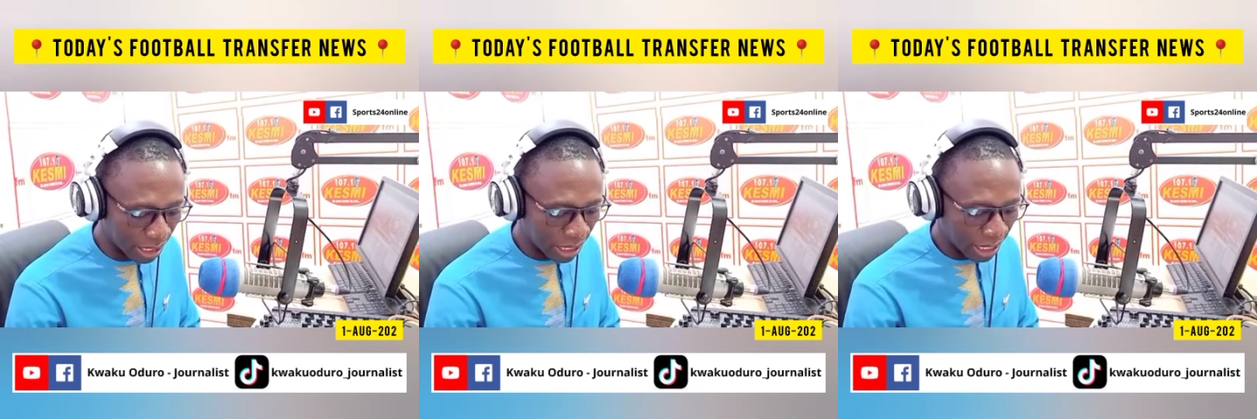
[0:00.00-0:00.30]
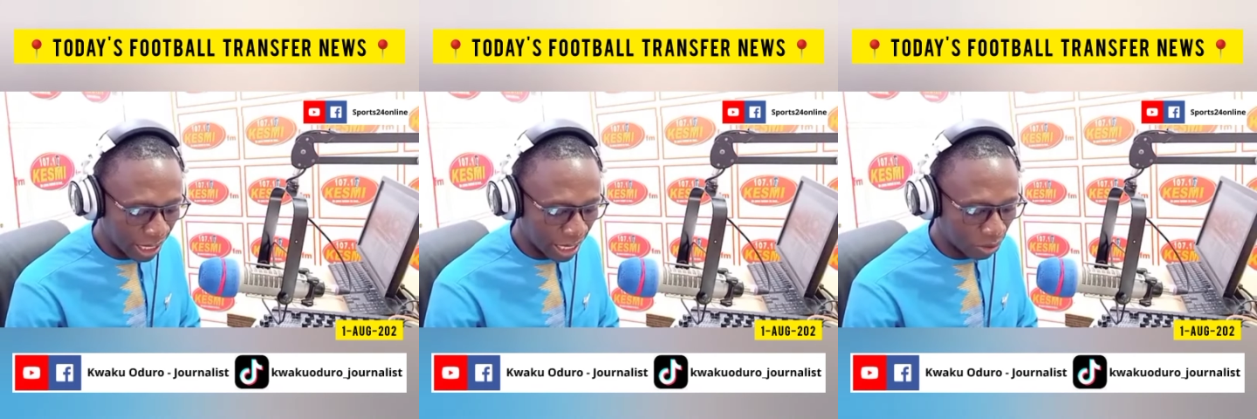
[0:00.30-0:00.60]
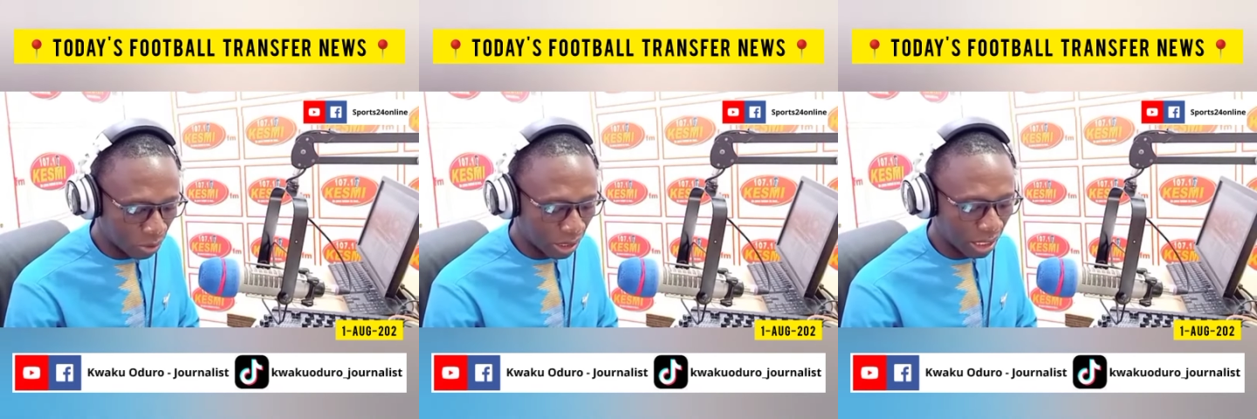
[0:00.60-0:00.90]
And
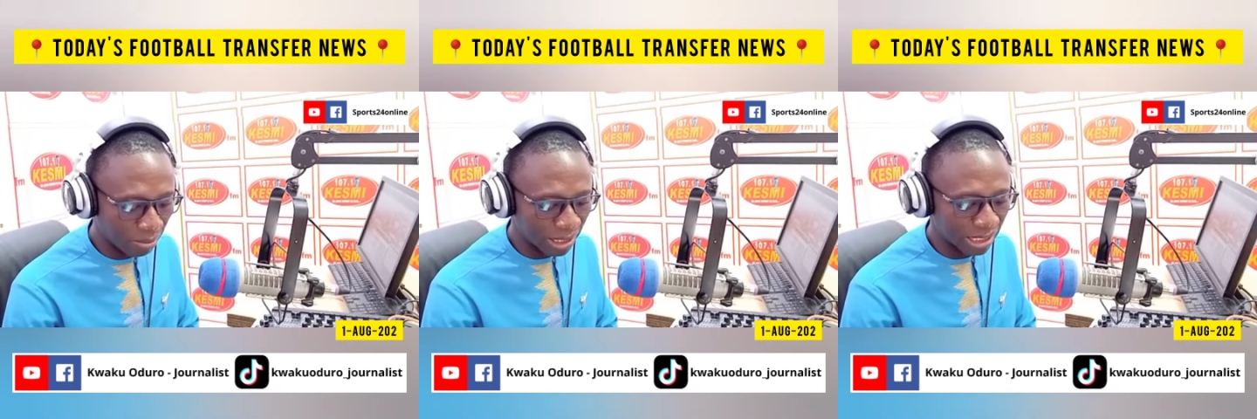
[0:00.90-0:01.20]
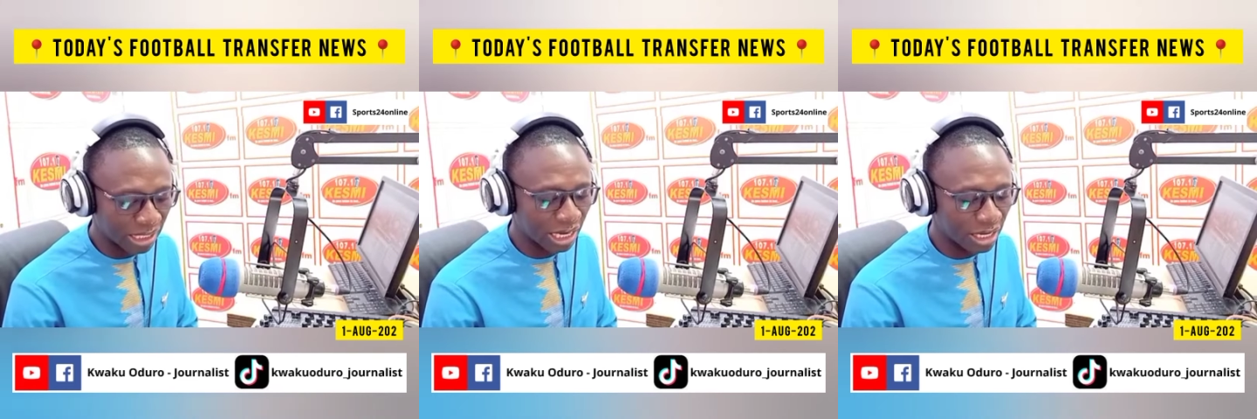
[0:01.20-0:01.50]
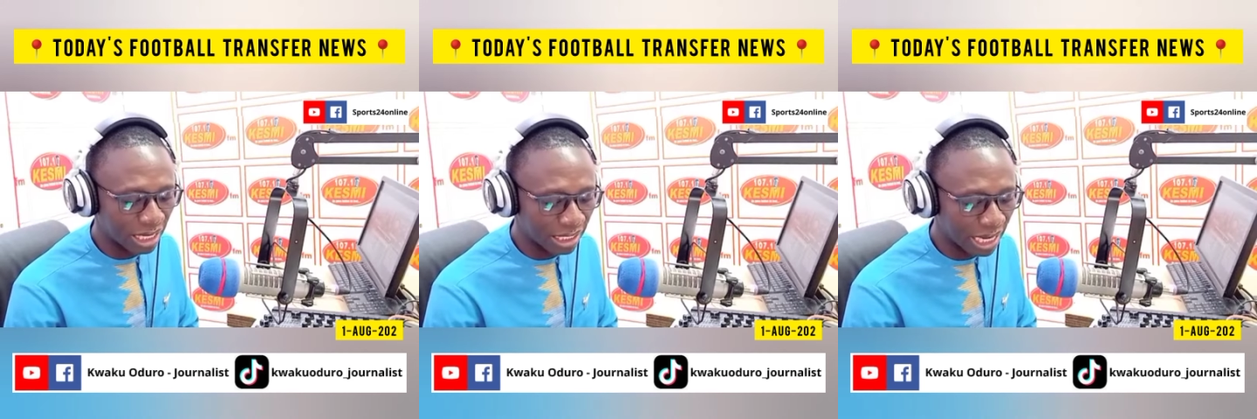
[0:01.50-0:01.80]
quickly, Manchester
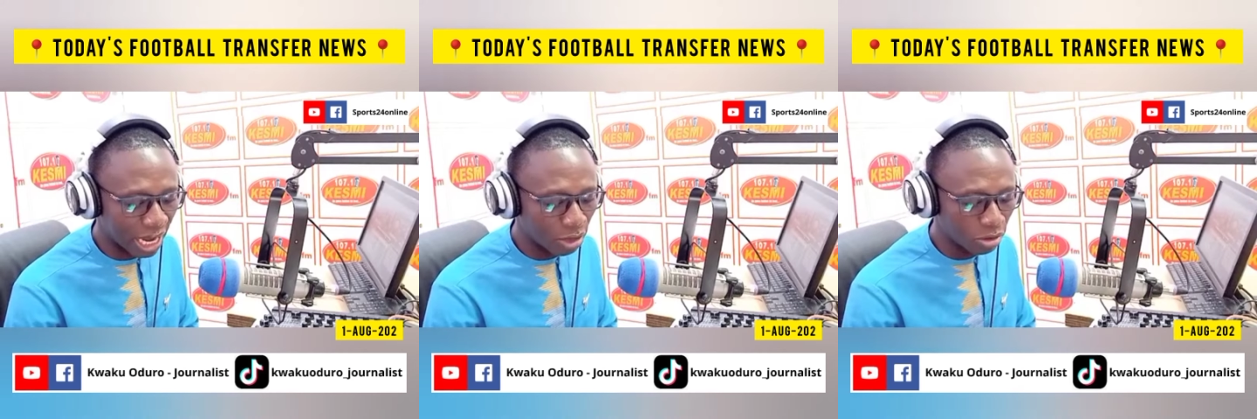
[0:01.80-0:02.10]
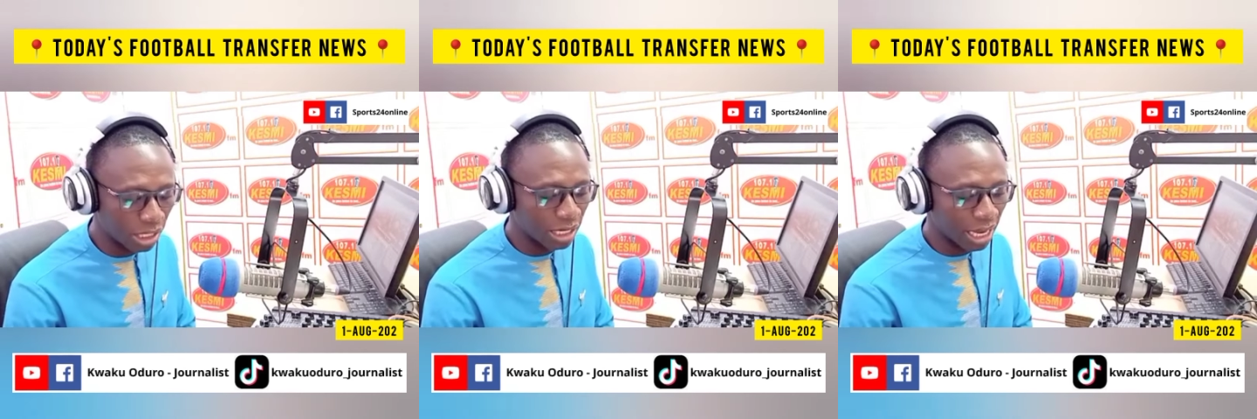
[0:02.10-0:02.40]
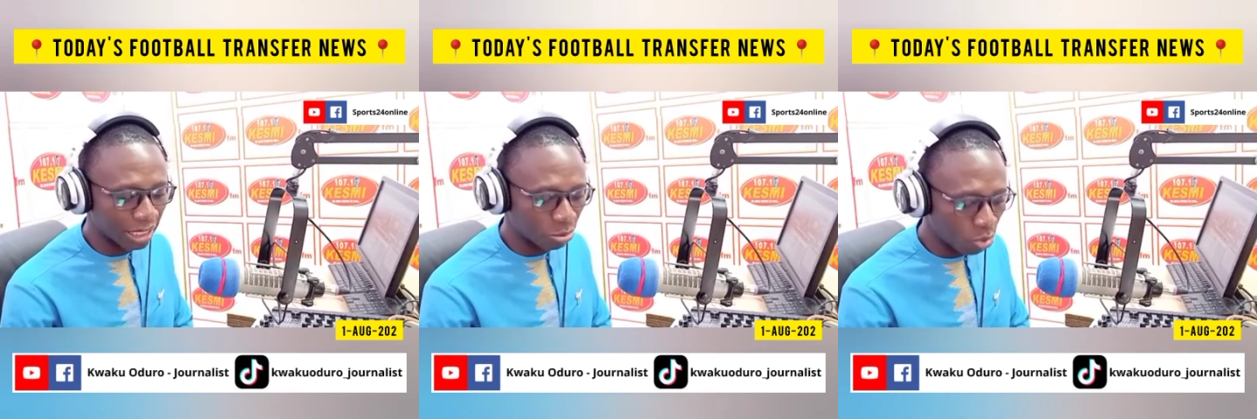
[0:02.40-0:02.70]
United are looking
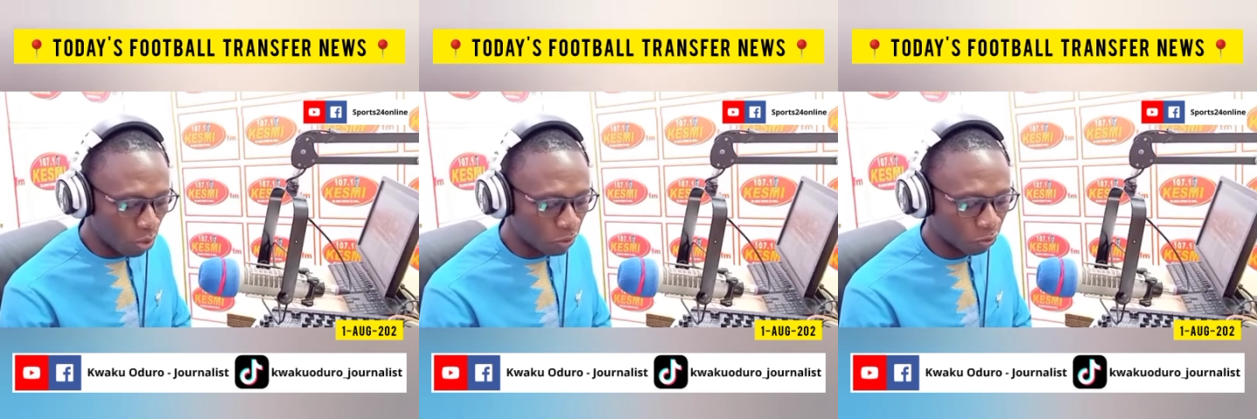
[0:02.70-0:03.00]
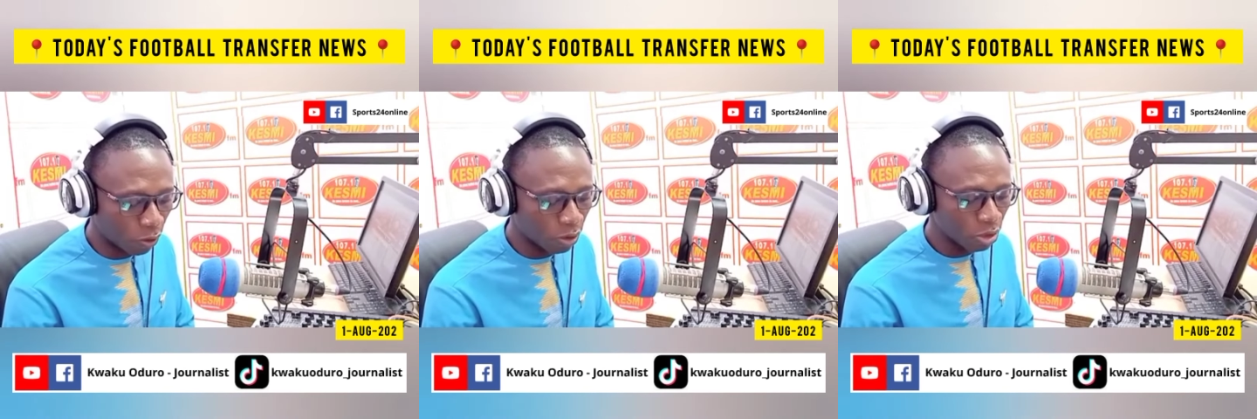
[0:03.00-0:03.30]
at moves for